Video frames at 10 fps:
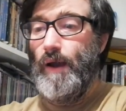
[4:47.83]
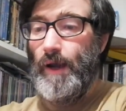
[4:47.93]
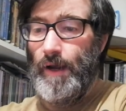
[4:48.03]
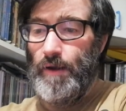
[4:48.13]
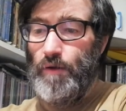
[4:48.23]

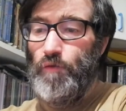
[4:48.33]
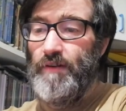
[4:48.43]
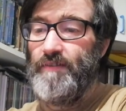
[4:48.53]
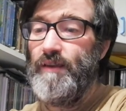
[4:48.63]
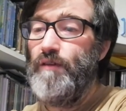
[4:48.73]
I
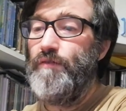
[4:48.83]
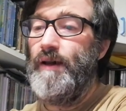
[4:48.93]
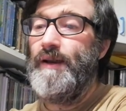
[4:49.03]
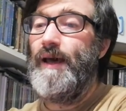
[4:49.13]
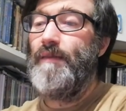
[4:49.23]
received
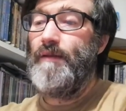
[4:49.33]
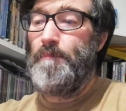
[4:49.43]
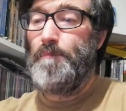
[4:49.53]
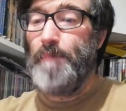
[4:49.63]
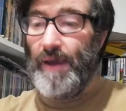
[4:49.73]

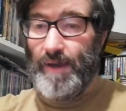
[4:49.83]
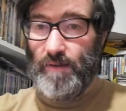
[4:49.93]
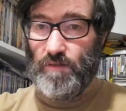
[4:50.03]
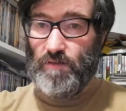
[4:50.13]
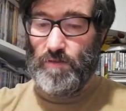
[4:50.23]
another
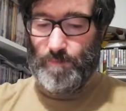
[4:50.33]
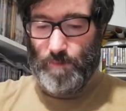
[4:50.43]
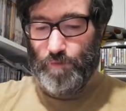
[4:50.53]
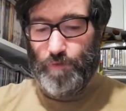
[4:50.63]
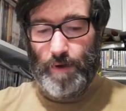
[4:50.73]
package
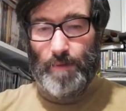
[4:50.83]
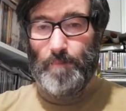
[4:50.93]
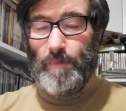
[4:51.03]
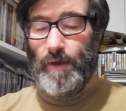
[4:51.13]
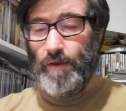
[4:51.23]

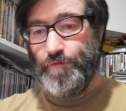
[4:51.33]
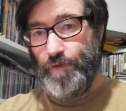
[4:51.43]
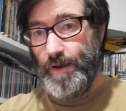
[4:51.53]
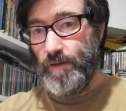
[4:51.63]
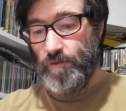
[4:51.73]
from a
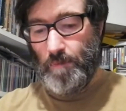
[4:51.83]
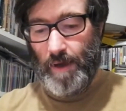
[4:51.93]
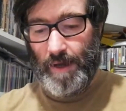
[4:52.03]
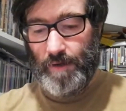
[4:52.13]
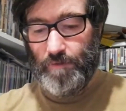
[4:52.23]
friend of
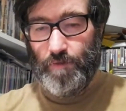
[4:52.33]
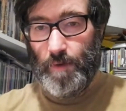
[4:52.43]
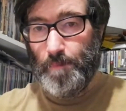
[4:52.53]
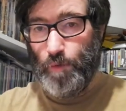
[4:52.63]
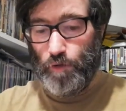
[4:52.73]
mine
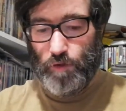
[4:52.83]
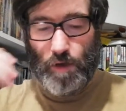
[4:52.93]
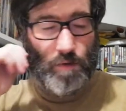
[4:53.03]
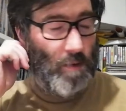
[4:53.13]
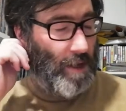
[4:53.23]
from
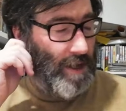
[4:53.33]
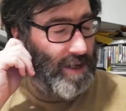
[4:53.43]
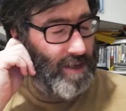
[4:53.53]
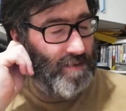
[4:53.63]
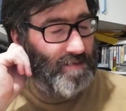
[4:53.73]
Portugal.
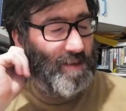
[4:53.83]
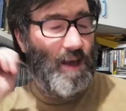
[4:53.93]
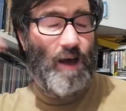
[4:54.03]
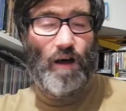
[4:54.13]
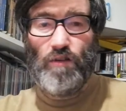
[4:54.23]
He is
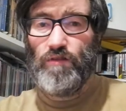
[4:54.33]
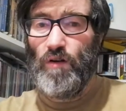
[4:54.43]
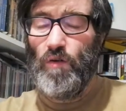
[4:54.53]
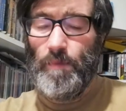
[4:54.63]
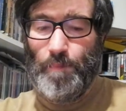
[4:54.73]

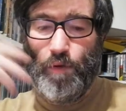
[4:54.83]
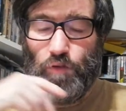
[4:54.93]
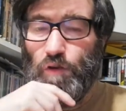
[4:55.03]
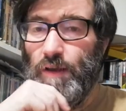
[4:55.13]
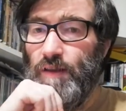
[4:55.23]
also a
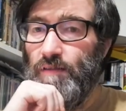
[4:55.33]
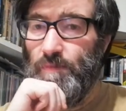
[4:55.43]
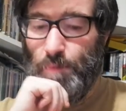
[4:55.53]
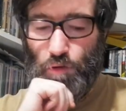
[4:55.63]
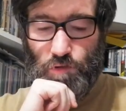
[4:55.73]

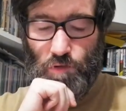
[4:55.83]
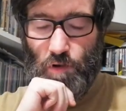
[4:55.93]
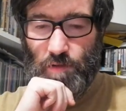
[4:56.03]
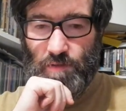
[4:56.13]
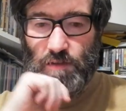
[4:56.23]
Portuguese
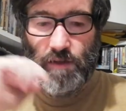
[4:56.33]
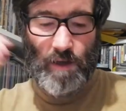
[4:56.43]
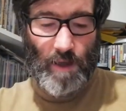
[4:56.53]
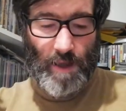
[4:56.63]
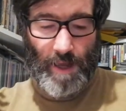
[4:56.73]
postcrosser.
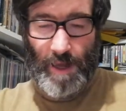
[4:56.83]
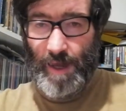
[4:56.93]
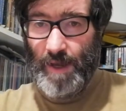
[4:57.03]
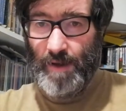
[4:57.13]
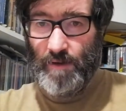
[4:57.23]

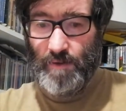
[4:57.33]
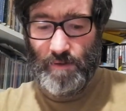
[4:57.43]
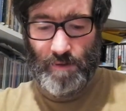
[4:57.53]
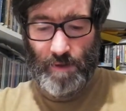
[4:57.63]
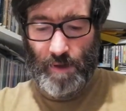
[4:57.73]

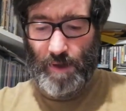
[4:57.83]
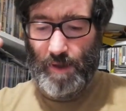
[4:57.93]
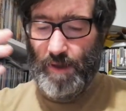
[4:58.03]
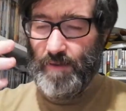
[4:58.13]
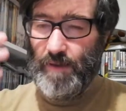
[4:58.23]
And
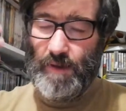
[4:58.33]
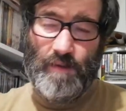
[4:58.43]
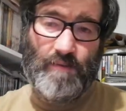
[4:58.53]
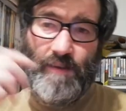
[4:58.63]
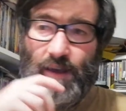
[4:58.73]

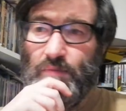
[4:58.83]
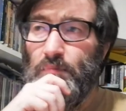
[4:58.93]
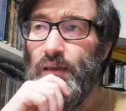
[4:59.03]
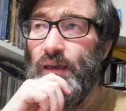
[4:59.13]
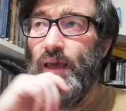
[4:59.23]
he sent
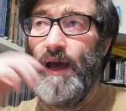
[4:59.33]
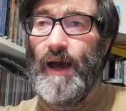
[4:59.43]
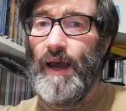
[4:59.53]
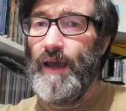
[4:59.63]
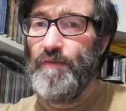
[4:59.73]
me,
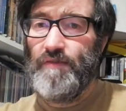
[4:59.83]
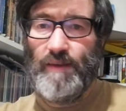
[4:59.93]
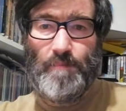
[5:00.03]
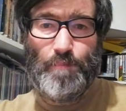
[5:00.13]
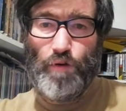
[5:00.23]
I have
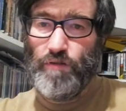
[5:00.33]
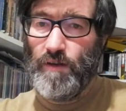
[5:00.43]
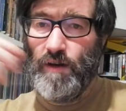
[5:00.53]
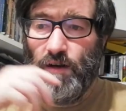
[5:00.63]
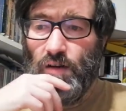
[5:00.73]
some
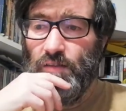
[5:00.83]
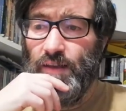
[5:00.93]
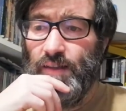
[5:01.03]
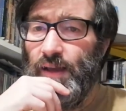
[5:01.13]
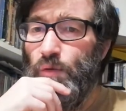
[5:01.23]
postcards
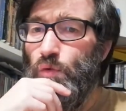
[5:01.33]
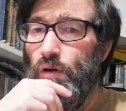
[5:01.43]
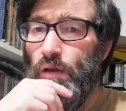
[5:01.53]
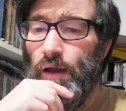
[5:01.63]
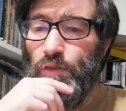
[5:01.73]
that
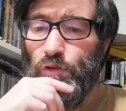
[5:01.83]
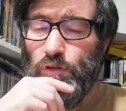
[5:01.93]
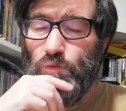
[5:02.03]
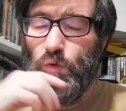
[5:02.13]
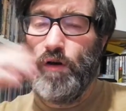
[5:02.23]
I
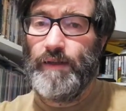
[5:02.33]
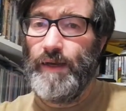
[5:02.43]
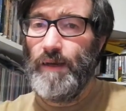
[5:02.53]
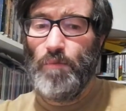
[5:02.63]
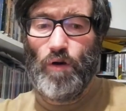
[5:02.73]
don't want
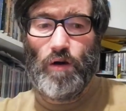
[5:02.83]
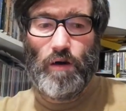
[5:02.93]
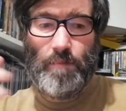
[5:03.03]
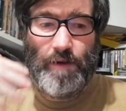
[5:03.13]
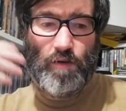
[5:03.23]

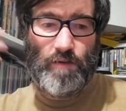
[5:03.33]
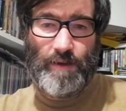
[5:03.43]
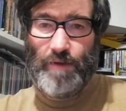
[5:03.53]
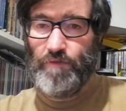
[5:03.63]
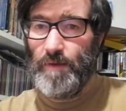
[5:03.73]
anymore because I have